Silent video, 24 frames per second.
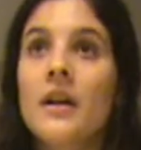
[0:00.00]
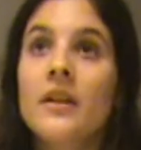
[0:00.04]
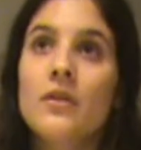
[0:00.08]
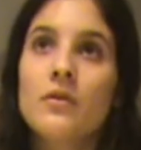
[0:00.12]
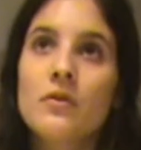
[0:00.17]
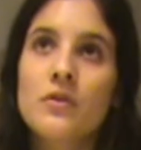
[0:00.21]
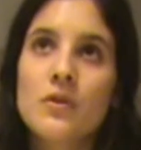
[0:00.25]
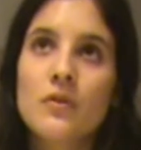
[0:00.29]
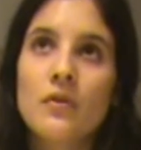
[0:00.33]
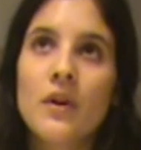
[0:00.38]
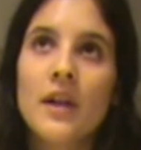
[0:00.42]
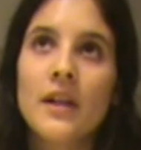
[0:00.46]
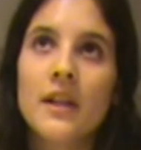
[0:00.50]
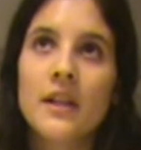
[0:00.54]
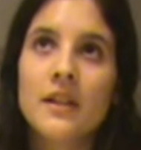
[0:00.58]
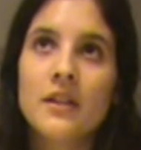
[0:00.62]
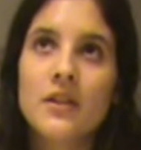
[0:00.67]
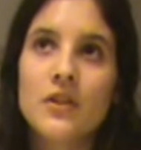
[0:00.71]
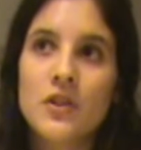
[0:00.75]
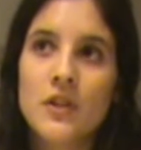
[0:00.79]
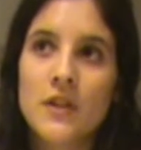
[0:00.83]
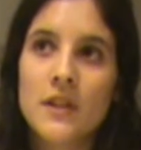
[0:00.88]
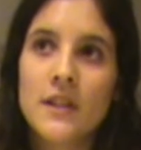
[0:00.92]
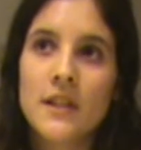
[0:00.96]
I'm also writing
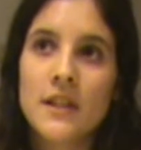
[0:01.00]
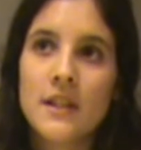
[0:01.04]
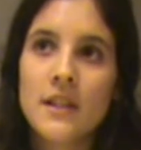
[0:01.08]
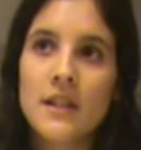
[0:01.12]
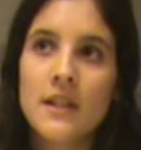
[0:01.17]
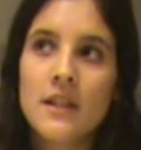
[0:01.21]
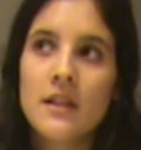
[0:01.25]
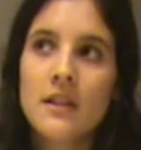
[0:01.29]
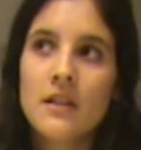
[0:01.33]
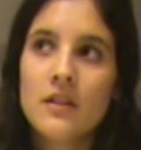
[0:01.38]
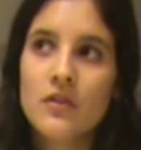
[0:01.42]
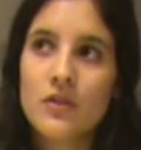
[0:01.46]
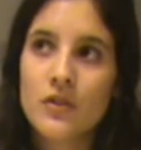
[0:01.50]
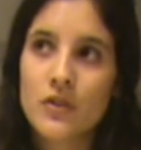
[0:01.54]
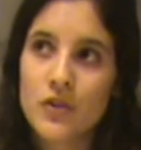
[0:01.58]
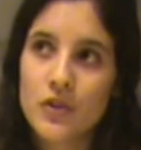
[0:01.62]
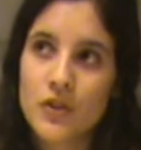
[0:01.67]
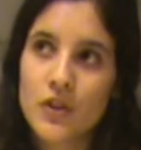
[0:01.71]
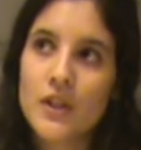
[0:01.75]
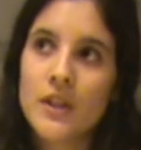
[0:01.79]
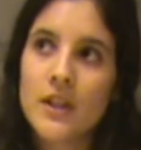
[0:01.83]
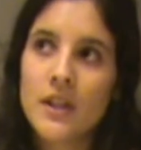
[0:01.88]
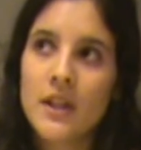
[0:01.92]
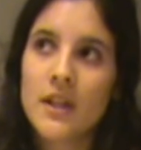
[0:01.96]
the GDD.
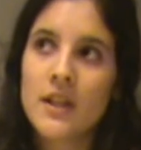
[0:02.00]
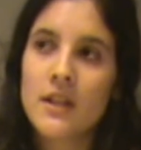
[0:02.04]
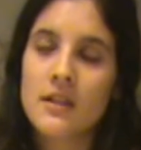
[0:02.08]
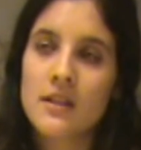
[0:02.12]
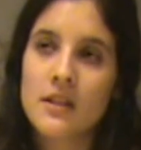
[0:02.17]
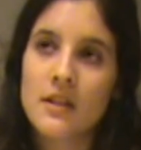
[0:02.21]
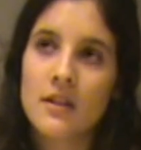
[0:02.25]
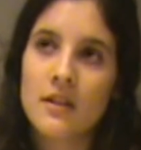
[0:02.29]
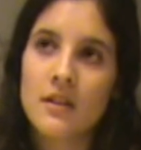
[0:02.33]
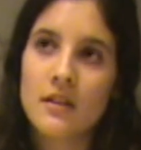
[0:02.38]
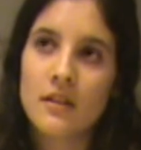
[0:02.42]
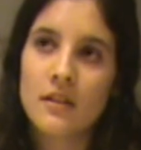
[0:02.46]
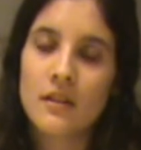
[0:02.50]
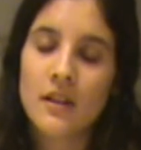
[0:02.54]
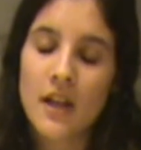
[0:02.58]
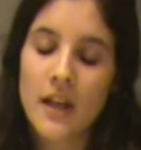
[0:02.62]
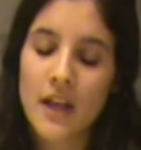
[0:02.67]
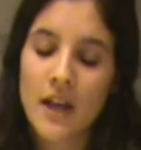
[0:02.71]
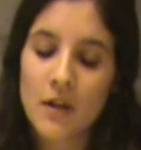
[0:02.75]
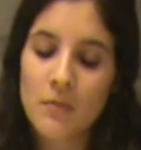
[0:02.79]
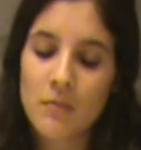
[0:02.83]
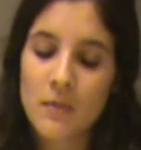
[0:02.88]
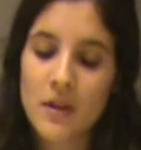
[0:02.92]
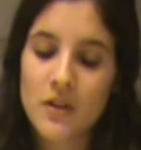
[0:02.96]
GDD is
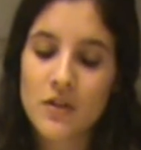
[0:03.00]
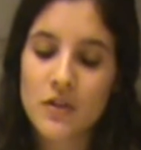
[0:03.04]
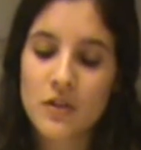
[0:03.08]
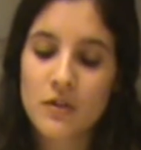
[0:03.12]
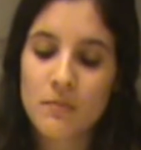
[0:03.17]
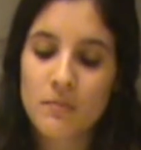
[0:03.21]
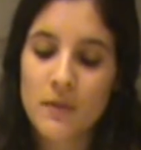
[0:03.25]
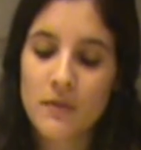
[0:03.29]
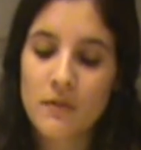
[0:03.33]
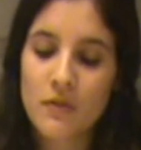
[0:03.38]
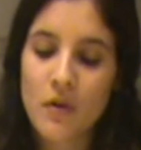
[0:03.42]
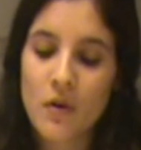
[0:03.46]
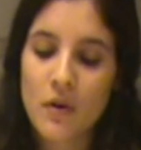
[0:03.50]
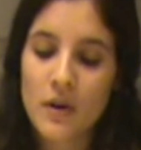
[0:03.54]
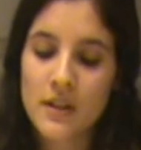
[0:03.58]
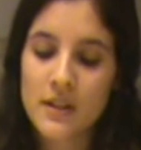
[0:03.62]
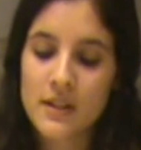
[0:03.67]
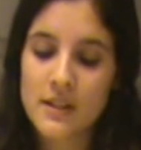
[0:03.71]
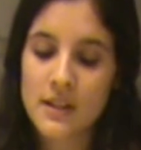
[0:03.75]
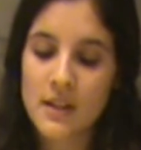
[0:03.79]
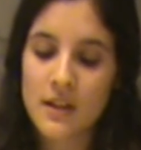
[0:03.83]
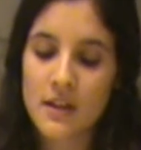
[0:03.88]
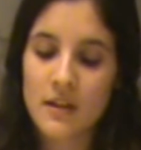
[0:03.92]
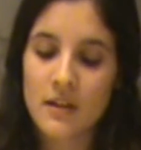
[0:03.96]
like I mentioned before,
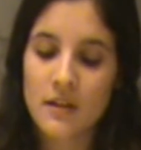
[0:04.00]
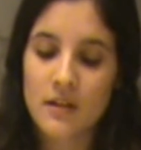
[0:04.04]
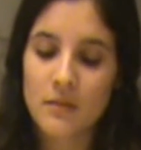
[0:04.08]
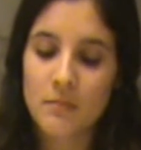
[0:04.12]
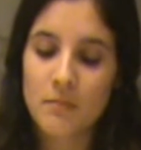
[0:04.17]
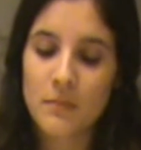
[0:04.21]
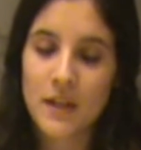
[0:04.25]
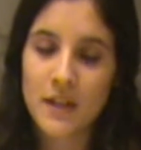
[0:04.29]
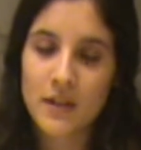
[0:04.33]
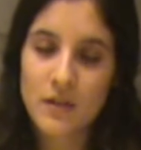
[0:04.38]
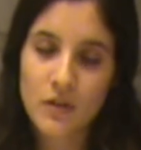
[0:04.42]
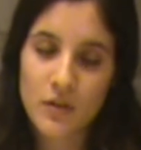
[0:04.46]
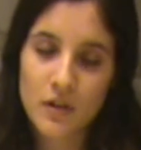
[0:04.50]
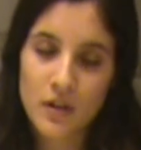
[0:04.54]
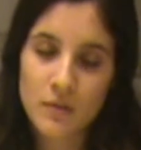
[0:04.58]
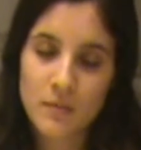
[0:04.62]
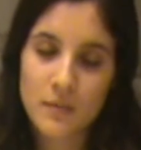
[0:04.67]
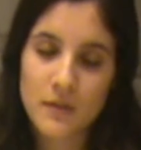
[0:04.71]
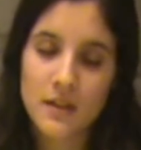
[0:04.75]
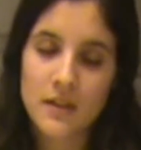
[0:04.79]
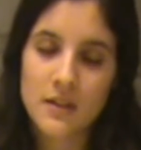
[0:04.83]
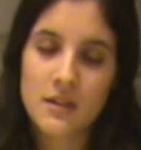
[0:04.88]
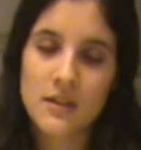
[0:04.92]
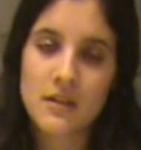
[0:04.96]
it's a big
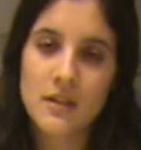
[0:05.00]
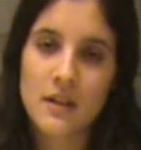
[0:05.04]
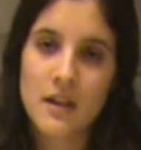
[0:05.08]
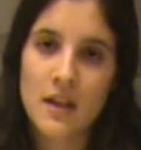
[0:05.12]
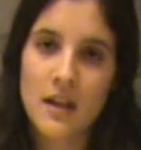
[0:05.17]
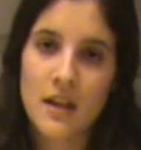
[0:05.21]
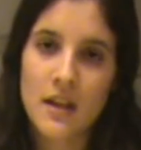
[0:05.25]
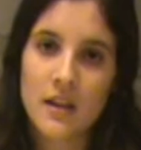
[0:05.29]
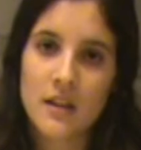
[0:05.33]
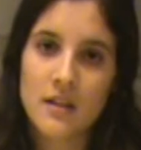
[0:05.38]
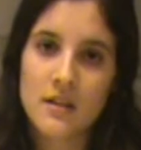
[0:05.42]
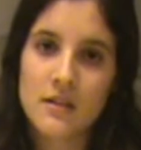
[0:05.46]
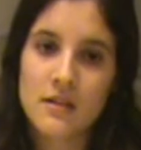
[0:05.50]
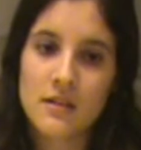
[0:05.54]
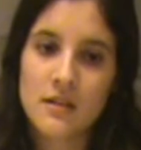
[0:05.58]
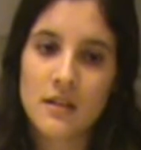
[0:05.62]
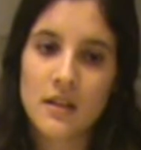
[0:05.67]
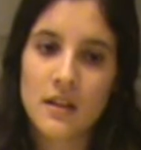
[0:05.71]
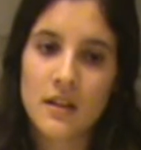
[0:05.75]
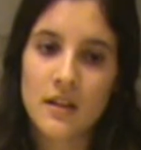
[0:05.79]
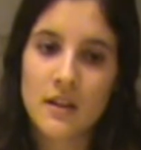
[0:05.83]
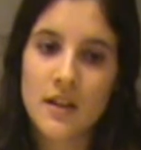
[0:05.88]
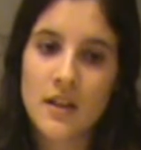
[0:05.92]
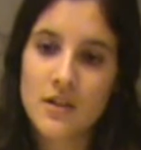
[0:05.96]
document and
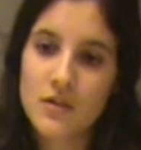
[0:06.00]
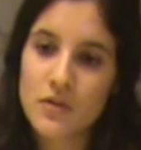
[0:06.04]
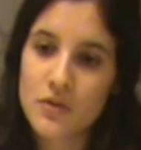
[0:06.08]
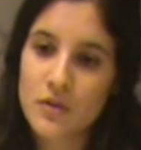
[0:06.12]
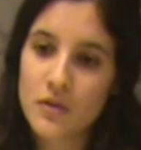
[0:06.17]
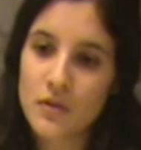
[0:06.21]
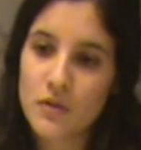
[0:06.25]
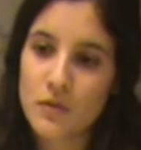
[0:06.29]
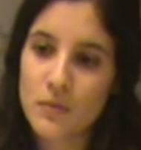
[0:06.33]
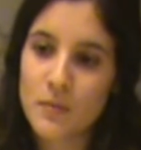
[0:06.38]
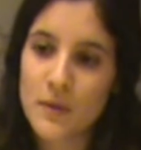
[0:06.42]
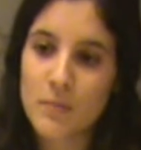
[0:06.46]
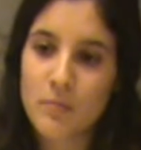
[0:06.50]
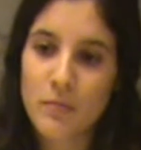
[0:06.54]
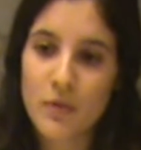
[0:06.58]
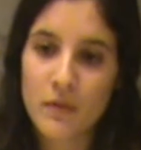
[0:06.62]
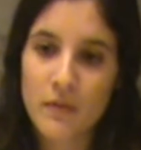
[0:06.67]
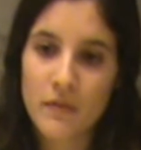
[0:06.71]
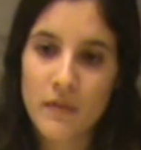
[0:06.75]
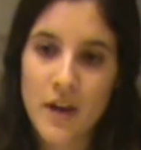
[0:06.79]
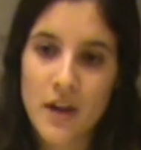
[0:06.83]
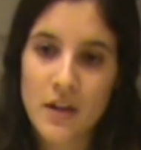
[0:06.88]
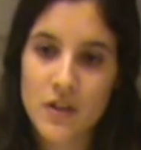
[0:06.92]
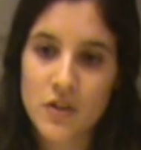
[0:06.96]
it needs to be
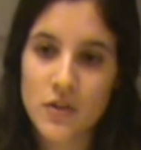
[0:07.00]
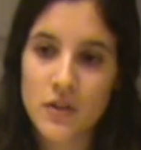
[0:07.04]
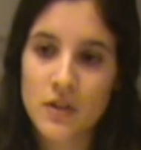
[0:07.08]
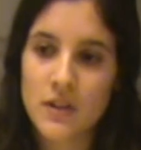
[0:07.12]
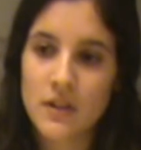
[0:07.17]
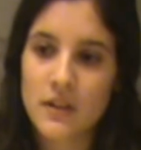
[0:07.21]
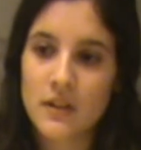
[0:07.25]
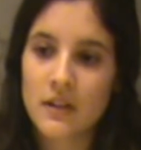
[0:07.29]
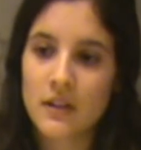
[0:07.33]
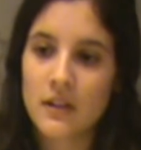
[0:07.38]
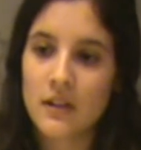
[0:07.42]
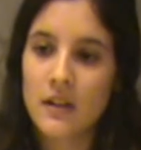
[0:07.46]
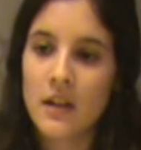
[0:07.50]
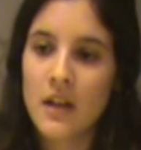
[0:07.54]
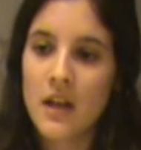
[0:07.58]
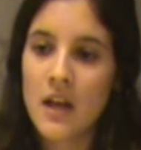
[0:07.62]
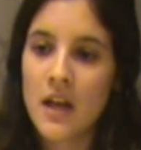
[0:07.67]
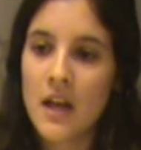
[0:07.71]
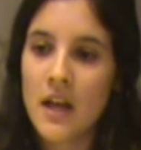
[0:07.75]
professional.